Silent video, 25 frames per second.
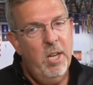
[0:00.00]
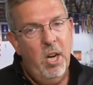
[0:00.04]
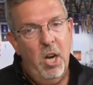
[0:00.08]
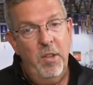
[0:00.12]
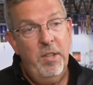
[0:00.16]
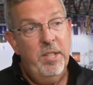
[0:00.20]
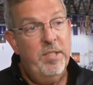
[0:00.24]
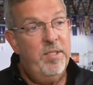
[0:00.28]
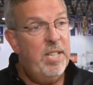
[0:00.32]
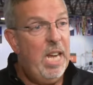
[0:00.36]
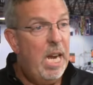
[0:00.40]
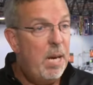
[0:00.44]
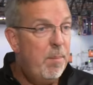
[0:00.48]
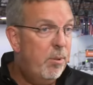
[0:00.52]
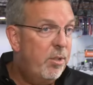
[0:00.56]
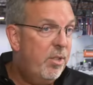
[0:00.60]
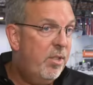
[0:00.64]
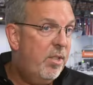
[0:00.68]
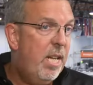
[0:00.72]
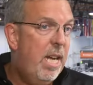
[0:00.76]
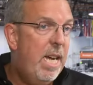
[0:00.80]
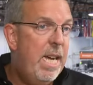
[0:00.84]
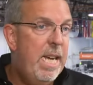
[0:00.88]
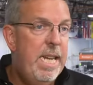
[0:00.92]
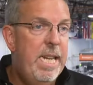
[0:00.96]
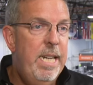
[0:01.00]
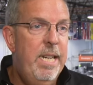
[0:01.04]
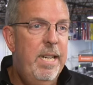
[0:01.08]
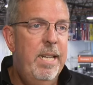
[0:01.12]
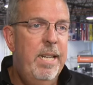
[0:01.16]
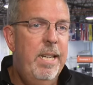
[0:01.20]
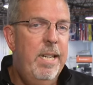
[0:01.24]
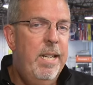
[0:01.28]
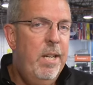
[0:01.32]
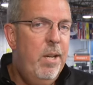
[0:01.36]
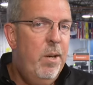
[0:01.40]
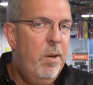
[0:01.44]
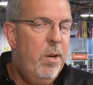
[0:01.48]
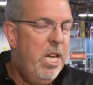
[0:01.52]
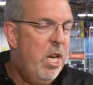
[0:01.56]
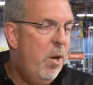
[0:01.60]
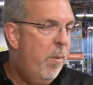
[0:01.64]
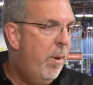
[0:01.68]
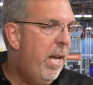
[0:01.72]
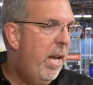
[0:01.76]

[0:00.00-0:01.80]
On the cyber side, you know,